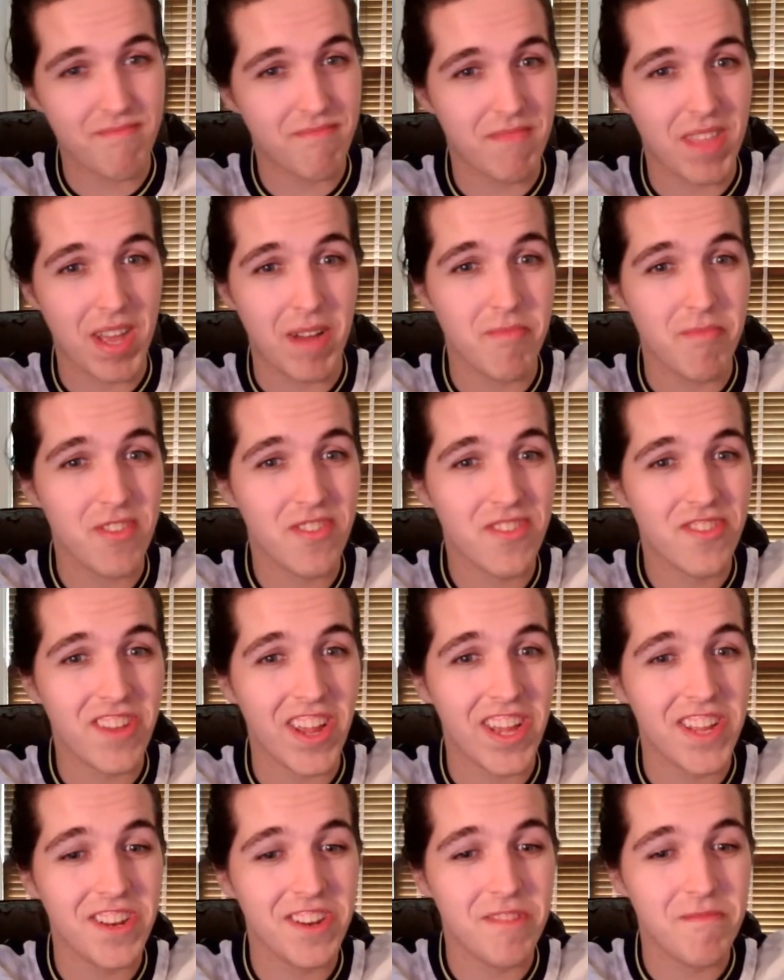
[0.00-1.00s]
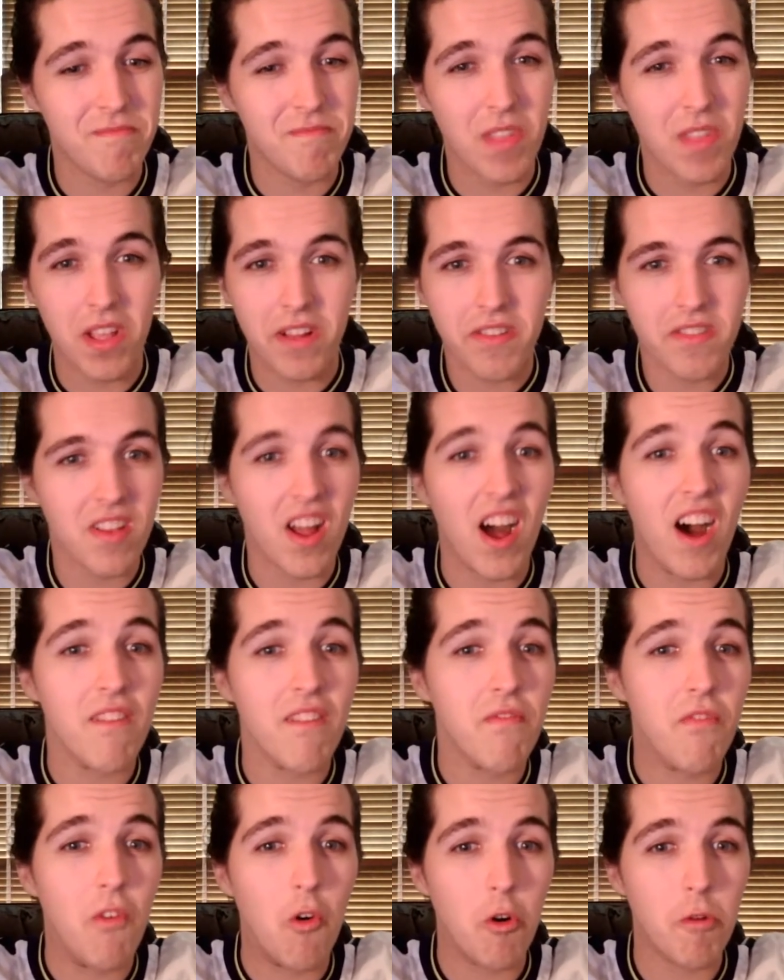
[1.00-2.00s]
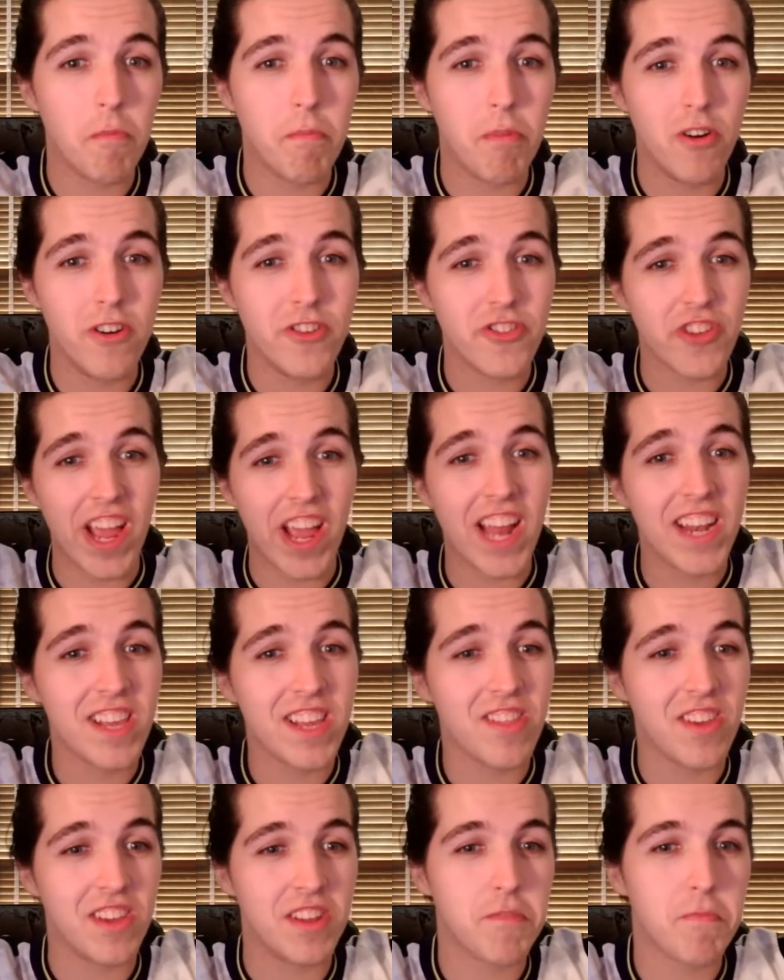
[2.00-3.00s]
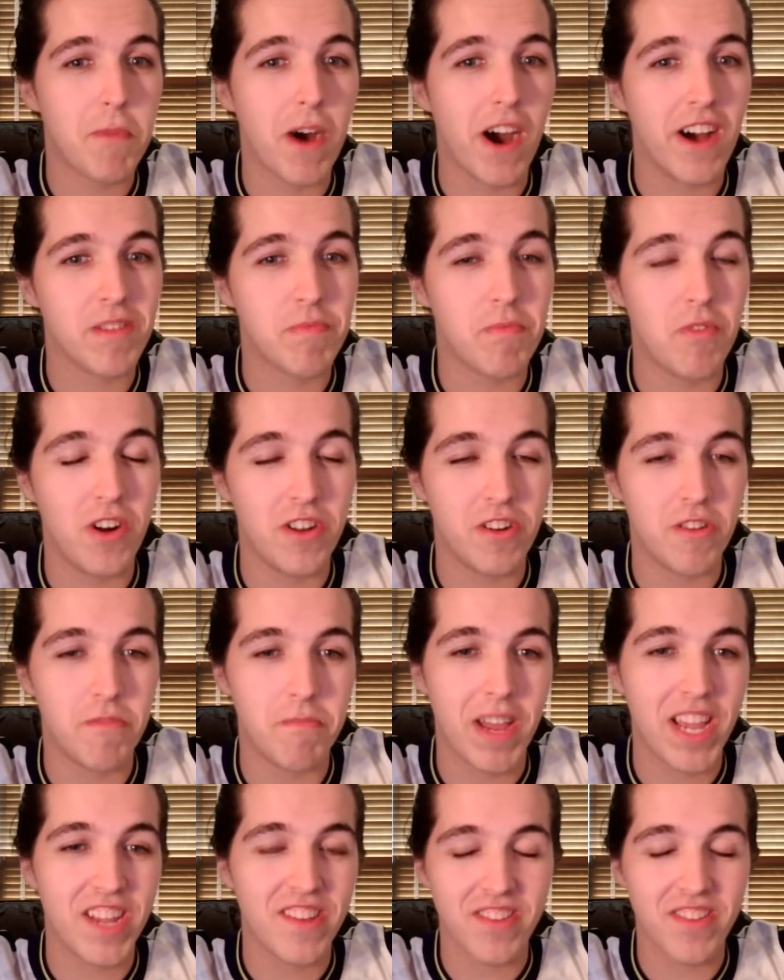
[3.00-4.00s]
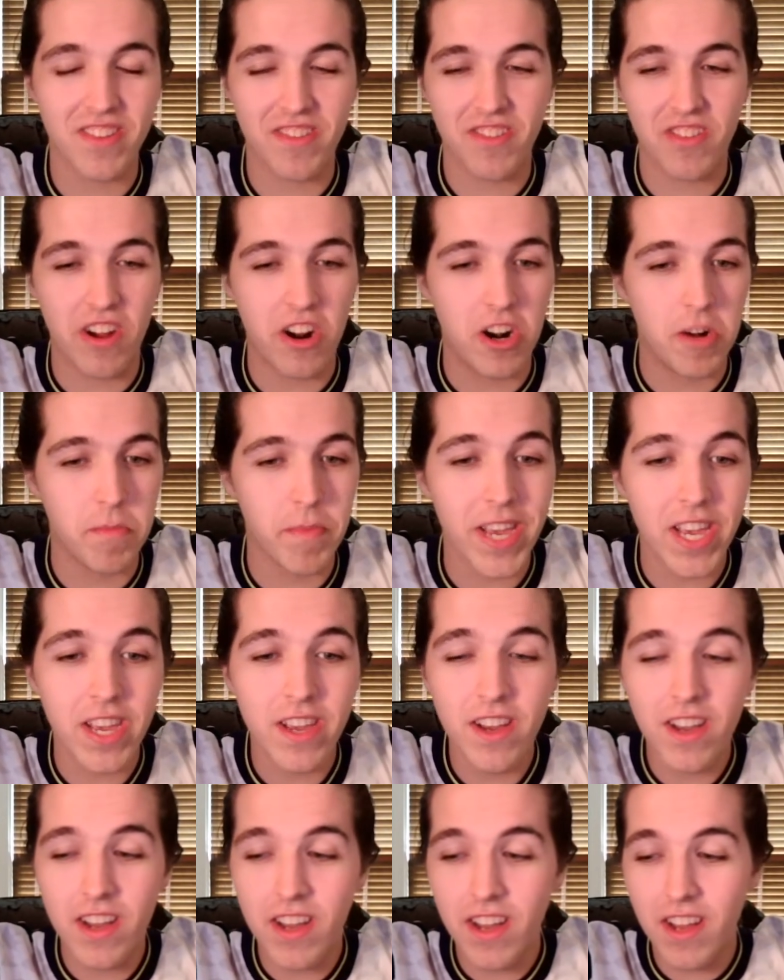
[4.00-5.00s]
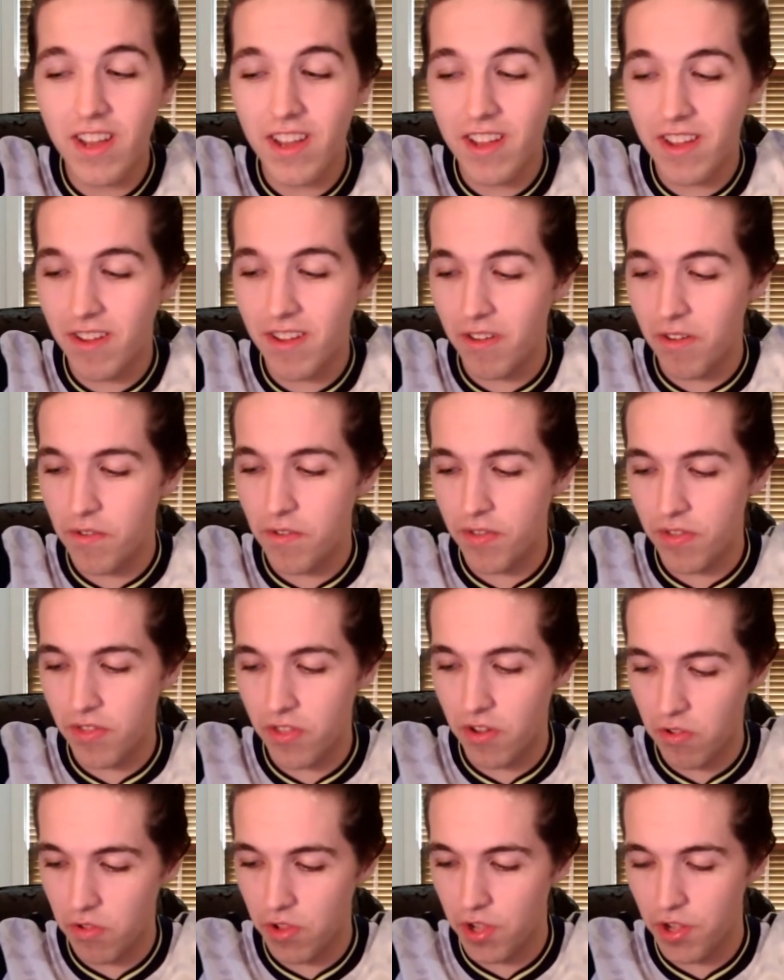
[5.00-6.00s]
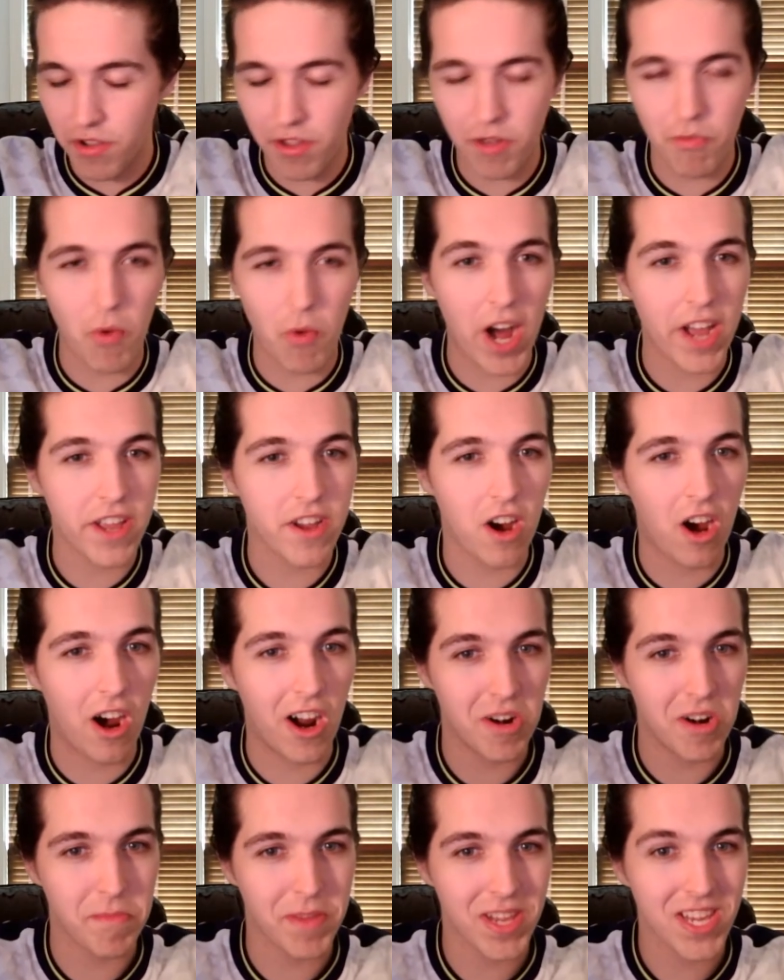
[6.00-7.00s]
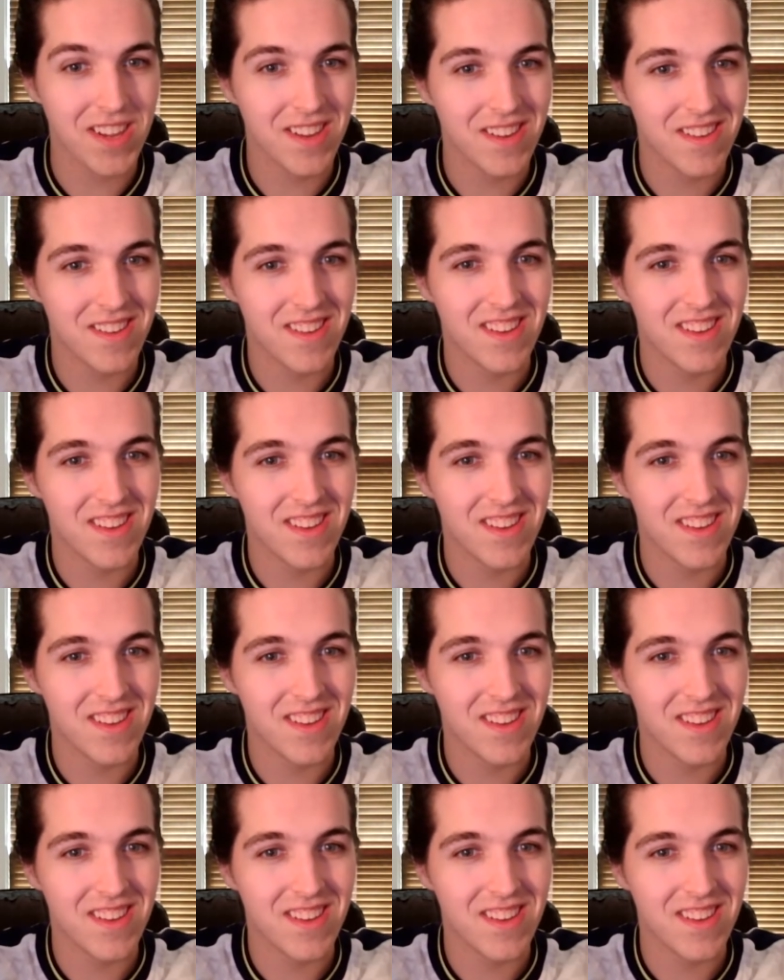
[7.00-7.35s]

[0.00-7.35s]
I'm just saying it. Top four push. Anything's possible under Mason's army. The Lilywhite army.